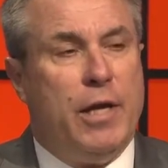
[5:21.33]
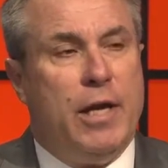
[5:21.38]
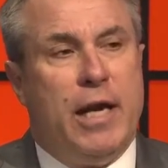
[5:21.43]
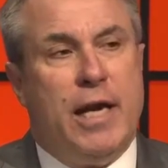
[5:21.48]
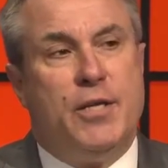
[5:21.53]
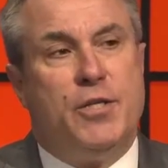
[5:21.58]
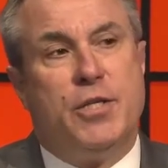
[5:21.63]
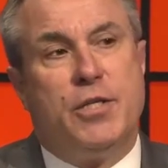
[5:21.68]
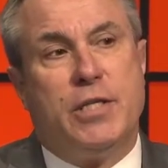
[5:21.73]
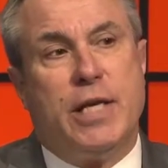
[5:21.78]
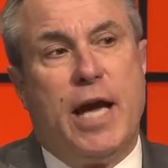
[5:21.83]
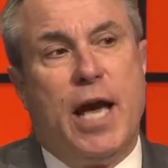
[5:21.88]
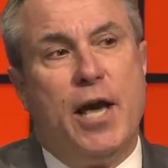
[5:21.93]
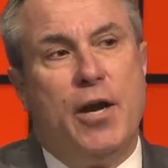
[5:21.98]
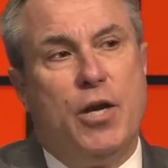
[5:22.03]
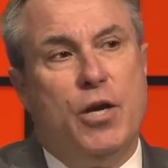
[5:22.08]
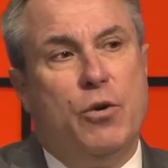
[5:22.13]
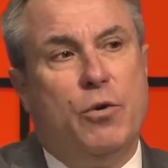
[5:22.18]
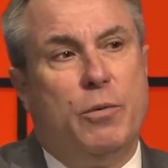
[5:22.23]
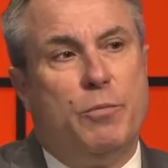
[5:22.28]
It's just how
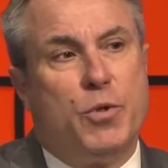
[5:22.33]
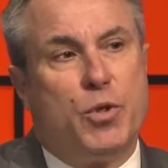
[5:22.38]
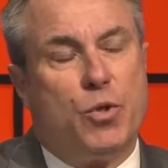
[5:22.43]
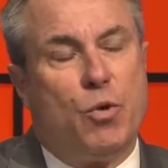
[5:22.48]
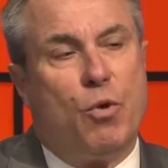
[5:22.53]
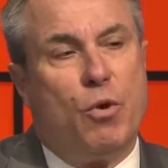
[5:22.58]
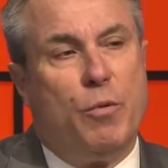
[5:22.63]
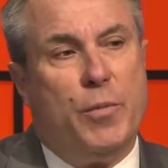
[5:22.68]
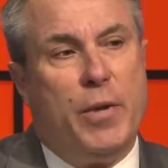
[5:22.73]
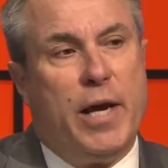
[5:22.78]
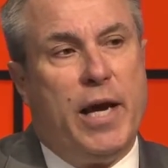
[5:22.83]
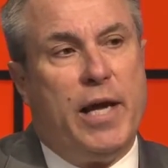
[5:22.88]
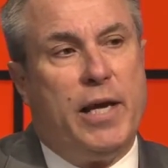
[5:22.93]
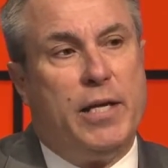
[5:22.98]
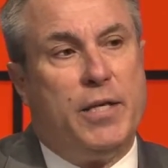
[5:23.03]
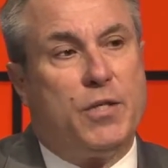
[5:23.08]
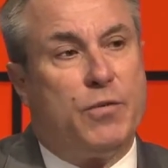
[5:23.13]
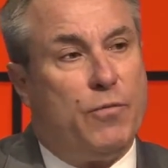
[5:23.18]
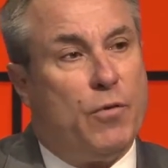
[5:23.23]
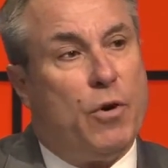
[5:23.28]
do you absorb that
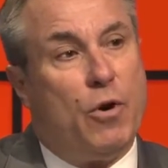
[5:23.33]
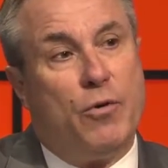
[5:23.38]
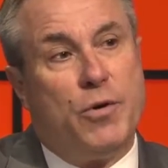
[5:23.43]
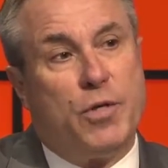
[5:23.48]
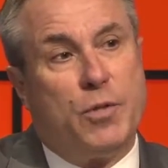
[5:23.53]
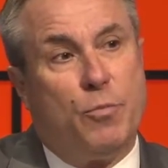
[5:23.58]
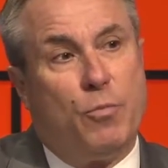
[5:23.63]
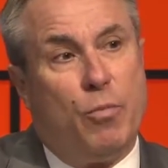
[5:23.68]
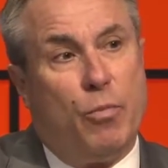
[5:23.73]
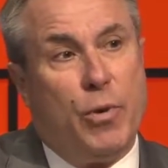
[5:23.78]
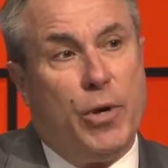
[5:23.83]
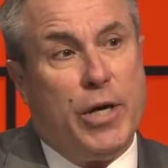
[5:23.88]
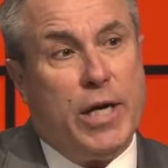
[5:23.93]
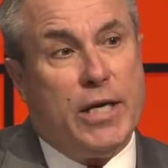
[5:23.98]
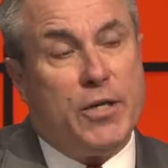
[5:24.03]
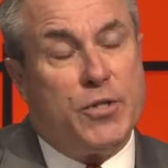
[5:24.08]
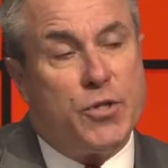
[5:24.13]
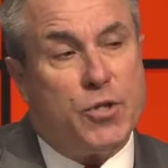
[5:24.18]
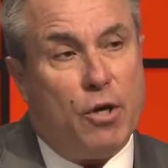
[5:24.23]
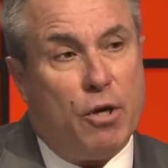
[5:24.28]
as far as
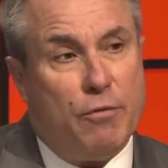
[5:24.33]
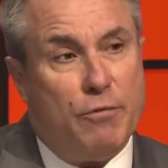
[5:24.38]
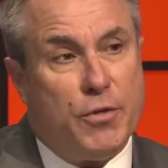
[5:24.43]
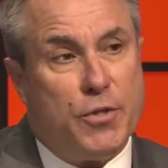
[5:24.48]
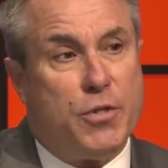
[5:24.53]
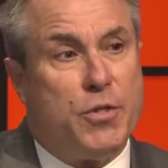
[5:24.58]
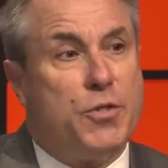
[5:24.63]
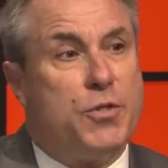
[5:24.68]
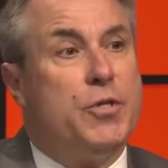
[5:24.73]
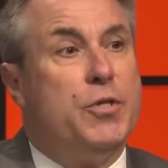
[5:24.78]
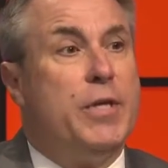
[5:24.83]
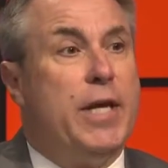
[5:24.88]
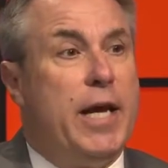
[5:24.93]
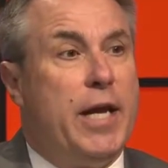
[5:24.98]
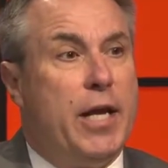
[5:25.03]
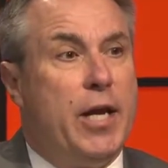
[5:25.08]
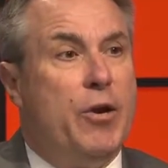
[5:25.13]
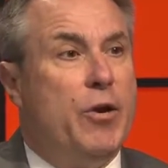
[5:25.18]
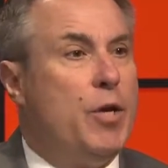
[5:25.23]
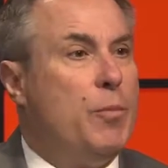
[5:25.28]
bringing services to
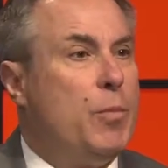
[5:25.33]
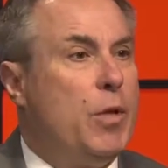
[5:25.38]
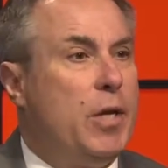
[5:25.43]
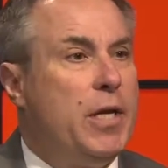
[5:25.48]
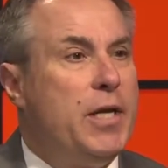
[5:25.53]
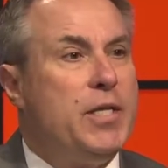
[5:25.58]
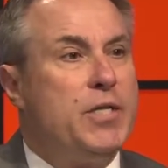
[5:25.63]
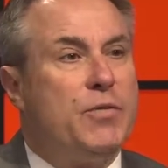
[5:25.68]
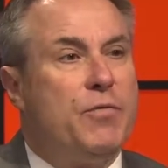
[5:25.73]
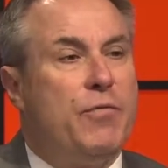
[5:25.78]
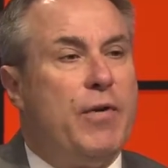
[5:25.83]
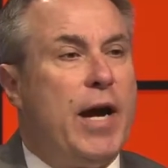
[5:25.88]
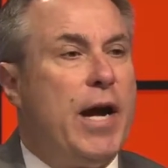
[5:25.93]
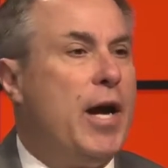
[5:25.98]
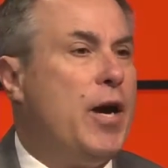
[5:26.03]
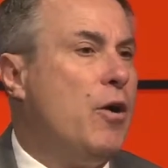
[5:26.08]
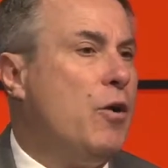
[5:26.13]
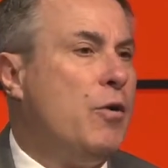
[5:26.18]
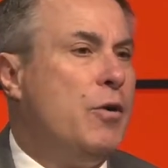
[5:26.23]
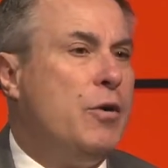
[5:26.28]
that area? Police,
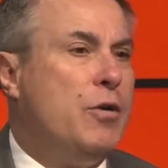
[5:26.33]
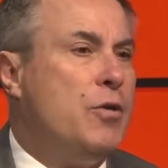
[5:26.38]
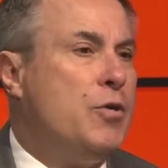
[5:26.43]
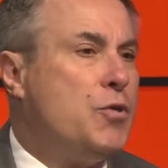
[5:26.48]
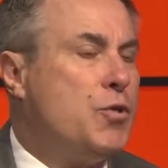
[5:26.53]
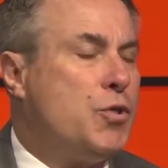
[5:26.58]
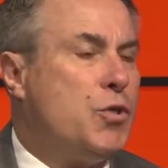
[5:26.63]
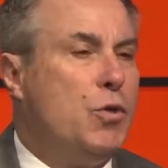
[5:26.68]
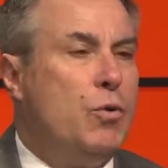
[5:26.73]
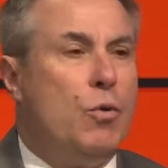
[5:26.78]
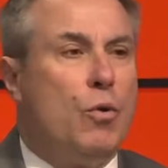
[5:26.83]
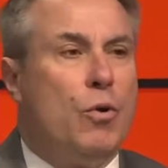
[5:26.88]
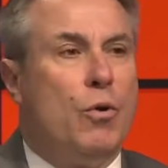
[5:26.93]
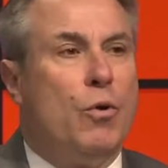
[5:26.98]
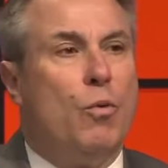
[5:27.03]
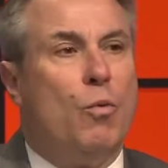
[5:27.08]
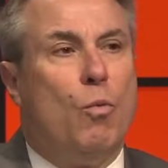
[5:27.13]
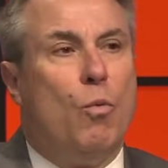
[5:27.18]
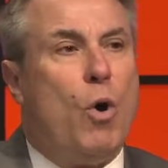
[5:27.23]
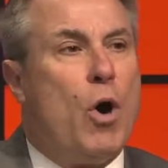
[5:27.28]
fire, sewer,
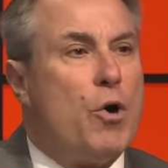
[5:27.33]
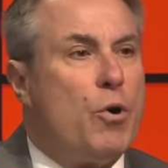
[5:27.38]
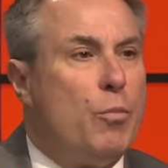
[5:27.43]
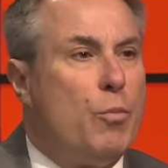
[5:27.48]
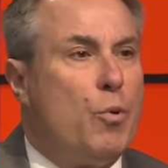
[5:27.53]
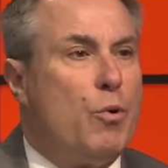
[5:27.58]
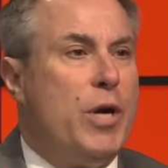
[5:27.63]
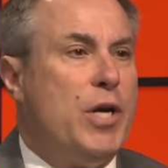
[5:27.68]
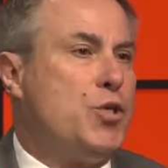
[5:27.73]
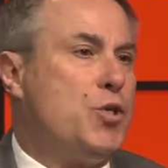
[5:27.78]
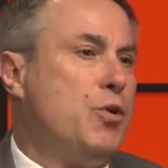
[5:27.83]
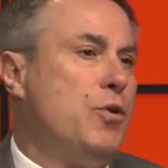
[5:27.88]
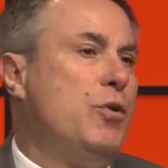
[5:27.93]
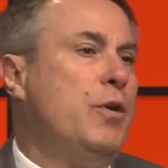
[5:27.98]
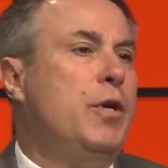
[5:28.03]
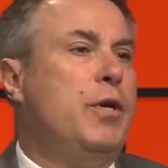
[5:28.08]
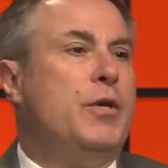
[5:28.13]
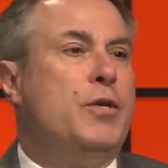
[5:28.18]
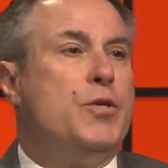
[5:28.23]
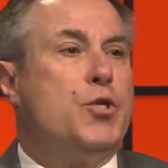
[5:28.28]
right. water pressure,
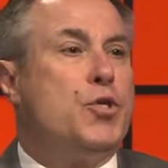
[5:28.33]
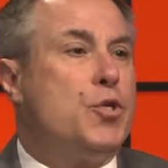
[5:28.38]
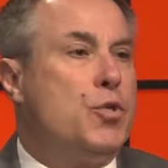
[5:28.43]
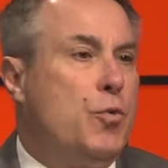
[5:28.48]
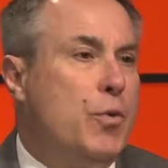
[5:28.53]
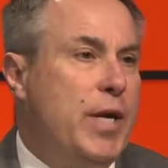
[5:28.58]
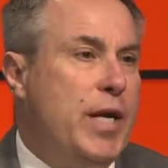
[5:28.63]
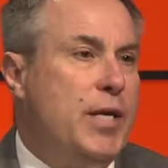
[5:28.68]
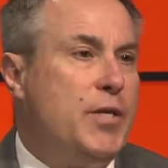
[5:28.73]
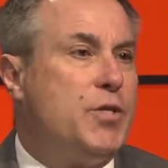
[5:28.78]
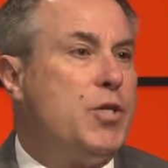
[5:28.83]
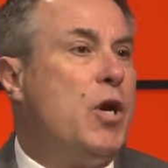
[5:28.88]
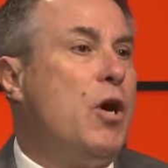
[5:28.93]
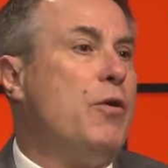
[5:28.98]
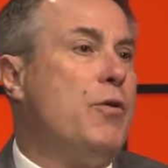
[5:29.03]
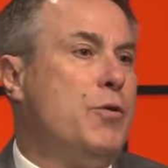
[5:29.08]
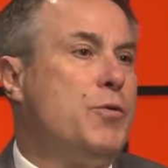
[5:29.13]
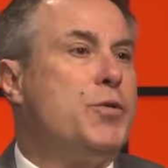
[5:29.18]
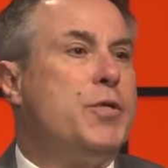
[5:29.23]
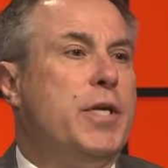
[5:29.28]
streets,
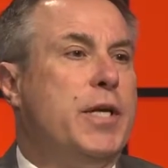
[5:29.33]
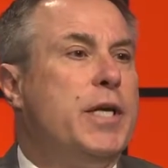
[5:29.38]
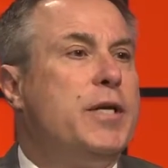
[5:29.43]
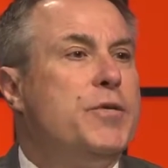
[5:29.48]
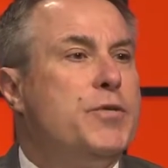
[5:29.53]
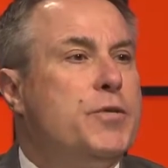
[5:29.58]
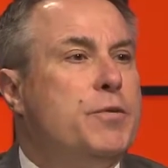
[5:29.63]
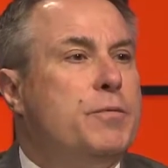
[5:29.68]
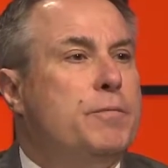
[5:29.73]
all those things.